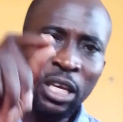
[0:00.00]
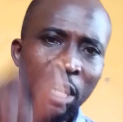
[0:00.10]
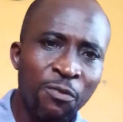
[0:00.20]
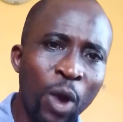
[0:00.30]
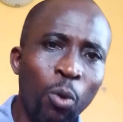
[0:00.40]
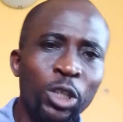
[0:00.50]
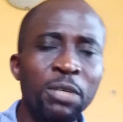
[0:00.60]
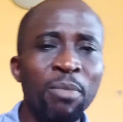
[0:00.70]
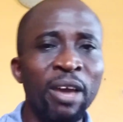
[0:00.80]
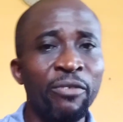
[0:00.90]
if you are
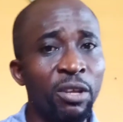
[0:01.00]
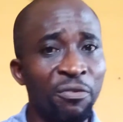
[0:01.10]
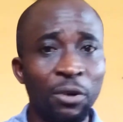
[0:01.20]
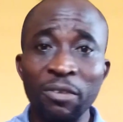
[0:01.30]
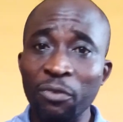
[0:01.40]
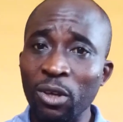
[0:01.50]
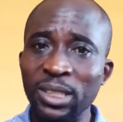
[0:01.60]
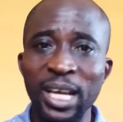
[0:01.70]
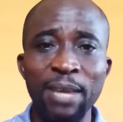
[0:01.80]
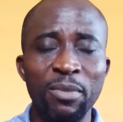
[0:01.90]
watching my video for the
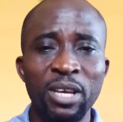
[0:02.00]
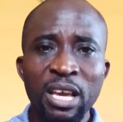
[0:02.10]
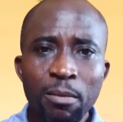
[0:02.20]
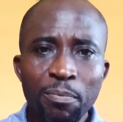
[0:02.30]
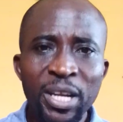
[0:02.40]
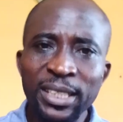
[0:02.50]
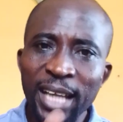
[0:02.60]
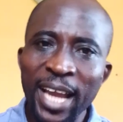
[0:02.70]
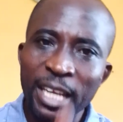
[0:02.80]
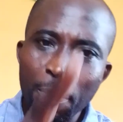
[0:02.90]
first time, please
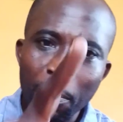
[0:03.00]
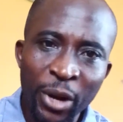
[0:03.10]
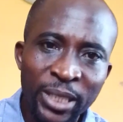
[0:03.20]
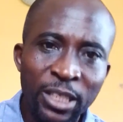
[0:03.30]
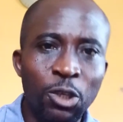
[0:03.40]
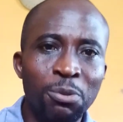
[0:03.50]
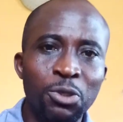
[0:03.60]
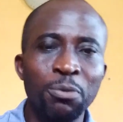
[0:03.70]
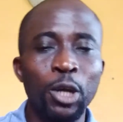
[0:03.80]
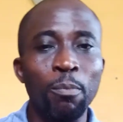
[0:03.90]
kindly press the
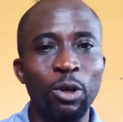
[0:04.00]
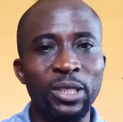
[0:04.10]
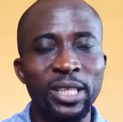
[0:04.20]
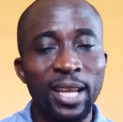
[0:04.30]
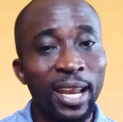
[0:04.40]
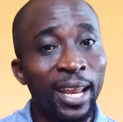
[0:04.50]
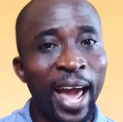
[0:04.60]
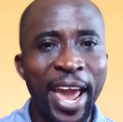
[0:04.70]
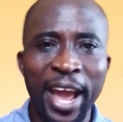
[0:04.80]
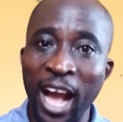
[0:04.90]
subscription button,
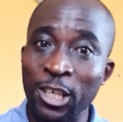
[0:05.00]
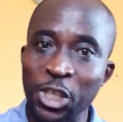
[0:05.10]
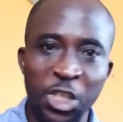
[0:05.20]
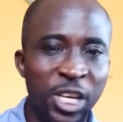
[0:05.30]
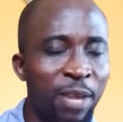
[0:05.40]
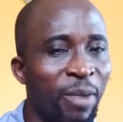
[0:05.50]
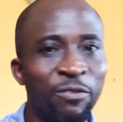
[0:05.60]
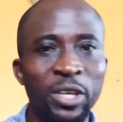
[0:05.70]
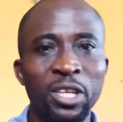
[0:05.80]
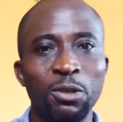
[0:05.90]
like and share
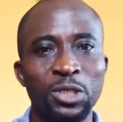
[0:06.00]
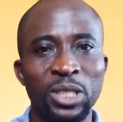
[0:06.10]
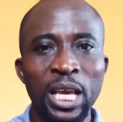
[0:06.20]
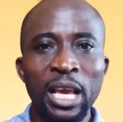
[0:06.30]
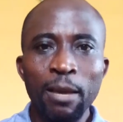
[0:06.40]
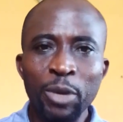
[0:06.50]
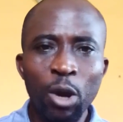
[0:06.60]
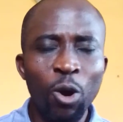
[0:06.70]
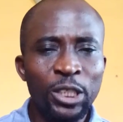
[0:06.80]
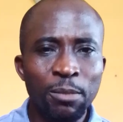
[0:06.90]
my videos,
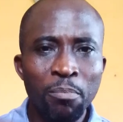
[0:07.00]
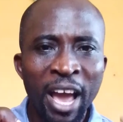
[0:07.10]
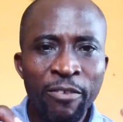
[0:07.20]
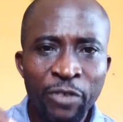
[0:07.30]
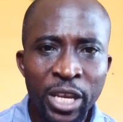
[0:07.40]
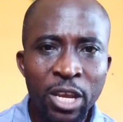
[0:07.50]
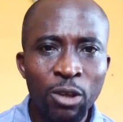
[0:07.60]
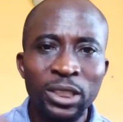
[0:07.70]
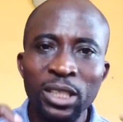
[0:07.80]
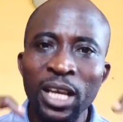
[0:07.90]
because my
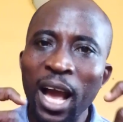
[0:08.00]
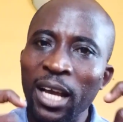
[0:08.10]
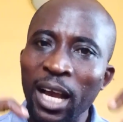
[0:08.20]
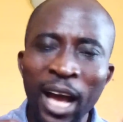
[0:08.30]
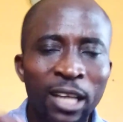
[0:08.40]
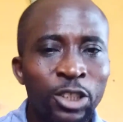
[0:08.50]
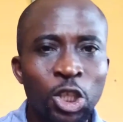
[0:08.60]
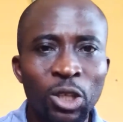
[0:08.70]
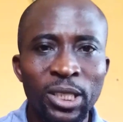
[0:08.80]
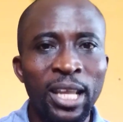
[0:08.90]
videos are
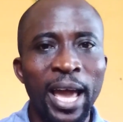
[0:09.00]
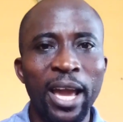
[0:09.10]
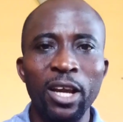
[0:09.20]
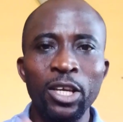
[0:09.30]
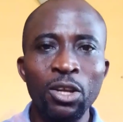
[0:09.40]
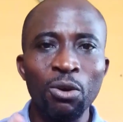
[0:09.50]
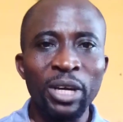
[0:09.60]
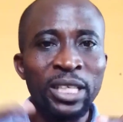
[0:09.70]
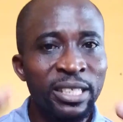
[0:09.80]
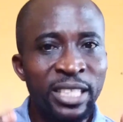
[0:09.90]
just like,
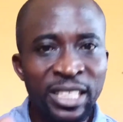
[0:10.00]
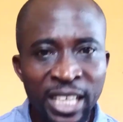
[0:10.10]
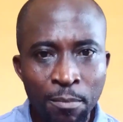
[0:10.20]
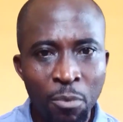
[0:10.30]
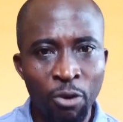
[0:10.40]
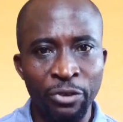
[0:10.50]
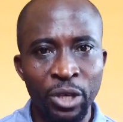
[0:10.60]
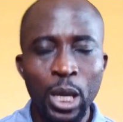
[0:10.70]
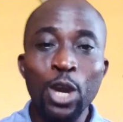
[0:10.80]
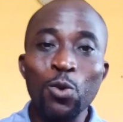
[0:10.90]
a season
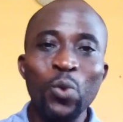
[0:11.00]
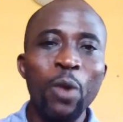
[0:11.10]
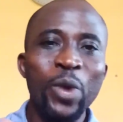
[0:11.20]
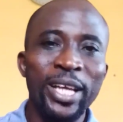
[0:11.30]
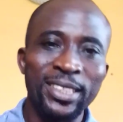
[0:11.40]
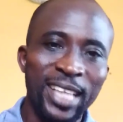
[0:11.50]
movie. Where we are